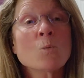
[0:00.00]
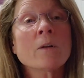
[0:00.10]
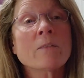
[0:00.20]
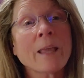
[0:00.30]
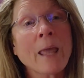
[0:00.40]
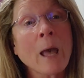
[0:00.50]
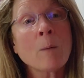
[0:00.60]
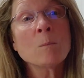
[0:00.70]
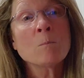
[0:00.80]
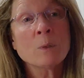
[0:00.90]
one of the
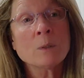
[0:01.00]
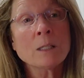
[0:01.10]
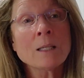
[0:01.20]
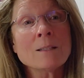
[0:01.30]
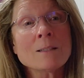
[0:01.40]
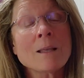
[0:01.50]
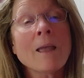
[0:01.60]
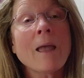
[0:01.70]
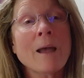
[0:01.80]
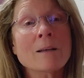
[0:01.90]
cabin buildings
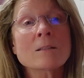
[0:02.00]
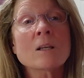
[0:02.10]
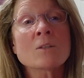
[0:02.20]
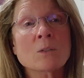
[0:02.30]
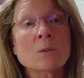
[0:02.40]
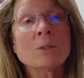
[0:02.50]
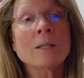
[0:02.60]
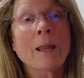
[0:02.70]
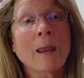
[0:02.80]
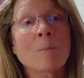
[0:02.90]
has a
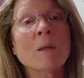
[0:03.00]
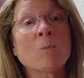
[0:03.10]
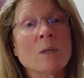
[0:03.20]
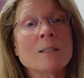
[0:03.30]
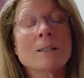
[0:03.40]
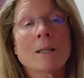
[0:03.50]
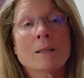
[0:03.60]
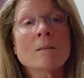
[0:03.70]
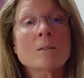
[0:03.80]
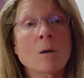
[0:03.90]
certain name, and we stayed
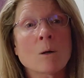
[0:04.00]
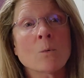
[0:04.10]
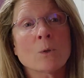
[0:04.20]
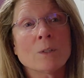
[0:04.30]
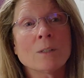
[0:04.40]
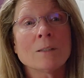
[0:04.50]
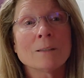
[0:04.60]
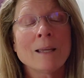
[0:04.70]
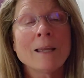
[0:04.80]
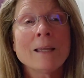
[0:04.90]
in the Dogwood.
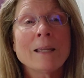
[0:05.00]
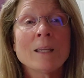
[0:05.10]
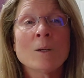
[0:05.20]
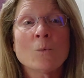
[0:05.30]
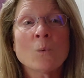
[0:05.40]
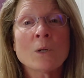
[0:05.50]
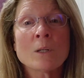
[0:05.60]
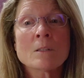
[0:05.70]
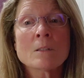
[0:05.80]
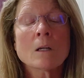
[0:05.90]
It
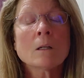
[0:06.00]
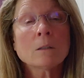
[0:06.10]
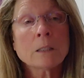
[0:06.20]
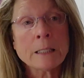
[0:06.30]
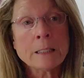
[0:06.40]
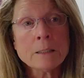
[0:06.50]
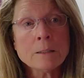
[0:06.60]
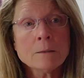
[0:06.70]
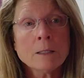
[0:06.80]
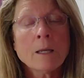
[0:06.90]
was clean,
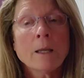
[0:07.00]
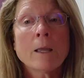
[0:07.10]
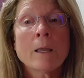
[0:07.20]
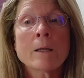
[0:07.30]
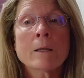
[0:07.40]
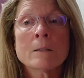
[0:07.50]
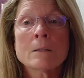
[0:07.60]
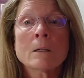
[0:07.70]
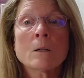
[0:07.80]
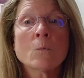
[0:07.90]

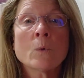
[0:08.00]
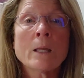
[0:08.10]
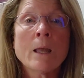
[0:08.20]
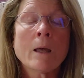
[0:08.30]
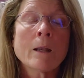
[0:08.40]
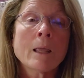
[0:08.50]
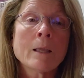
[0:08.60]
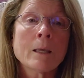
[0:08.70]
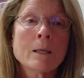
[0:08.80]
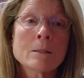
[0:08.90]
and uh, we had a
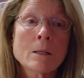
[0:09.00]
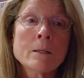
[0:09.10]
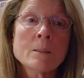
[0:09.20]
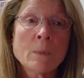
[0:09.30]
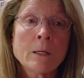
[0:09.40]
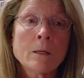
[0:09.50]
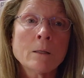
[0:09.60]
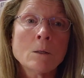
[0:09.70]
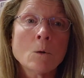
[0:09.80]
king size bed